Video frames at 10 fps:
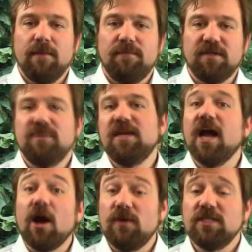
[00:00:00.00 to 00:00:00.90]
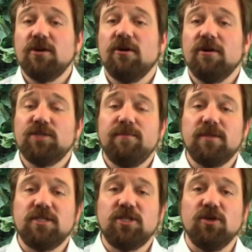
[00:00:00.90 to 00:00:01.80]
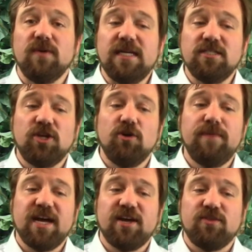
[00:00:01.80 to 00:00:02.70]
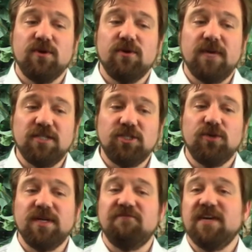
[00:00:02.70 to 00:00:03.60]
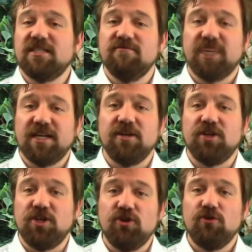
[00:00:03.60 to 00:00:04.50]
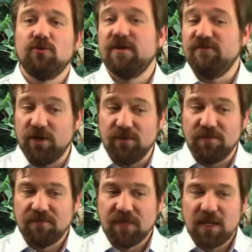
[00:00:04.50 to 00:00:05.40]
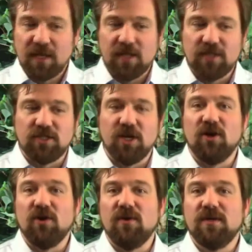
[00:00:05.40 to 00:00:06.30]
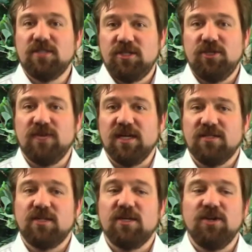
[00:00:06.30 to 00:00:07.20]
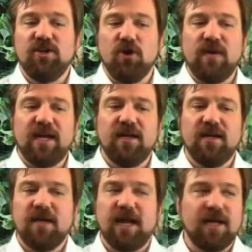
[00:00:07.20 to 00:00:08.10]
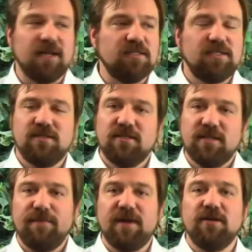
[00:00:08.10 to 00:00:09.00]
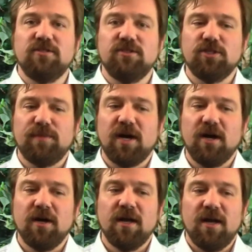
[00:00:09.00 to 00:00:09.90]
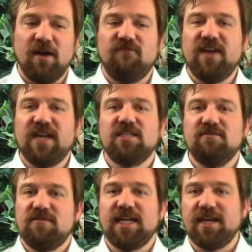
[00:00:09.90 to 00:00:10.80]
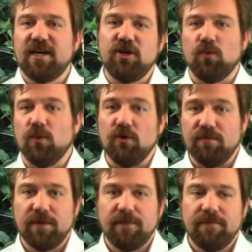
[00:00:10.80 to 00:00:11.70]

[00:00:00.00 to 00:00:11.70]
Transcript: But something I always encourage people to do is go back through and do an effective dated queue review. So to do this, go in and type on your search bar, effective dated group.